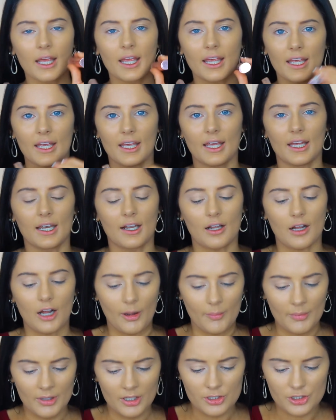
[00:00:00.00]
And
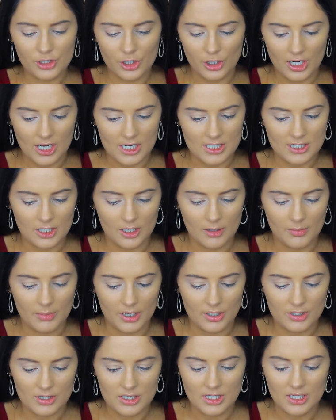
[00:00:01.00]
I'm going to show you guys the
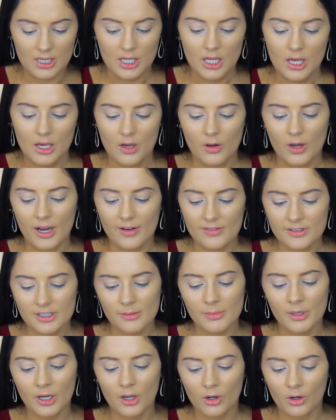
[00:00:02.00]
comparison. Every
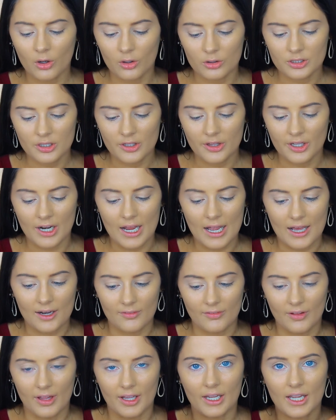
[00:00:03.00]
time I go to Ulta, they're out
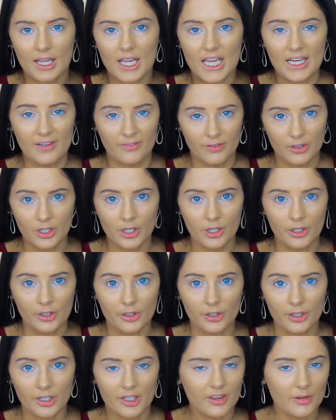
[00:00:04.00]
of like every
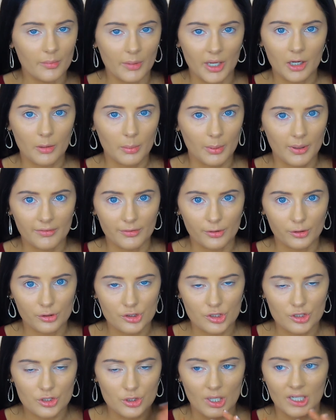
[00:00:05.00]
color in the Makeup
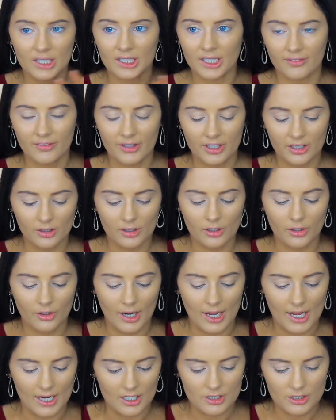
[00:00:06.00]
Revolution, so I can never get the color I
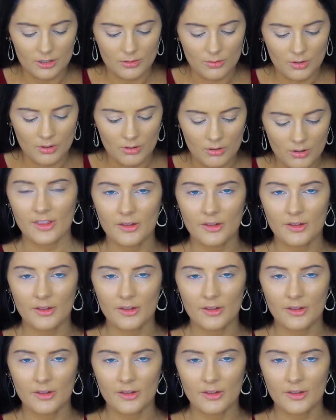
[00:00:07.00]
actually want.